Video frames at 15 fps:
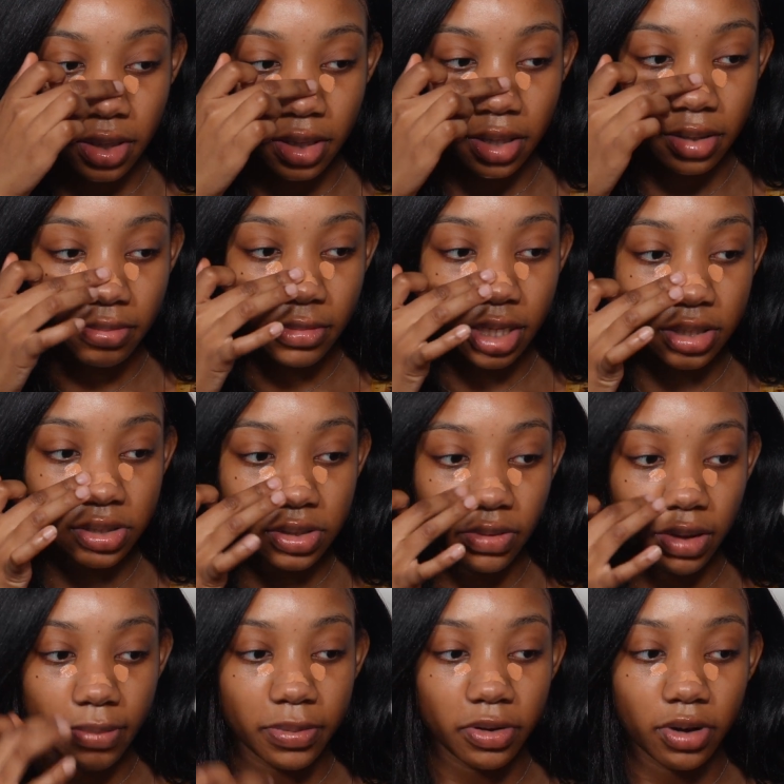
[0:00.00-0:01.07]
I'm going to
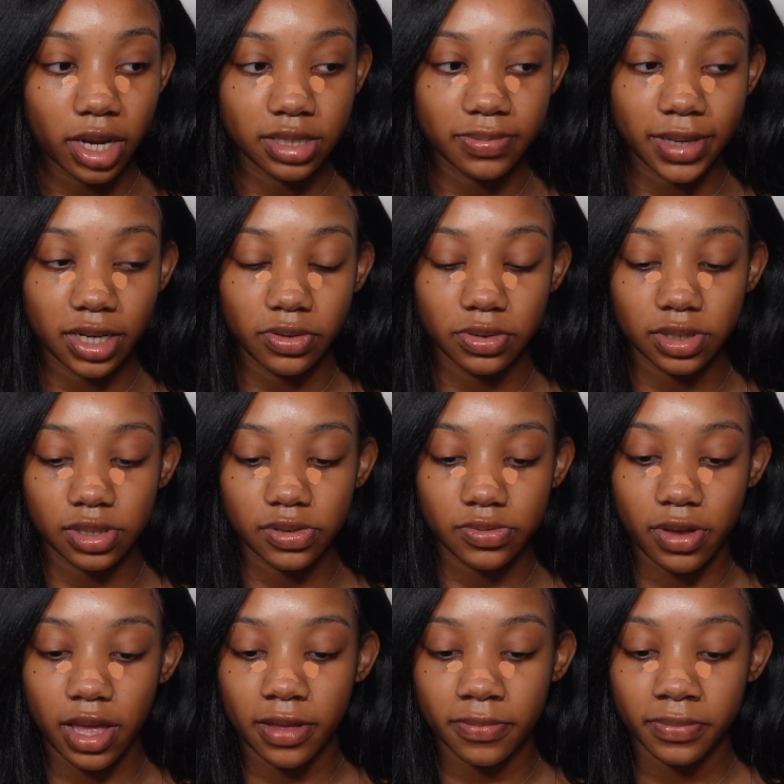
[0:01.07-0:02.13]
swipe across my nose as
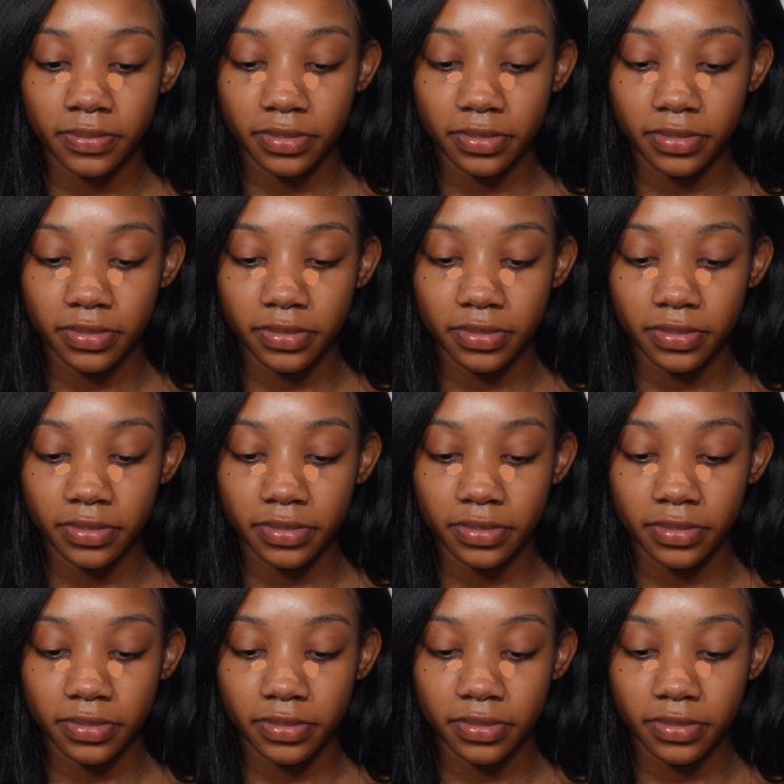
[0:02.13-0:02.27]
well.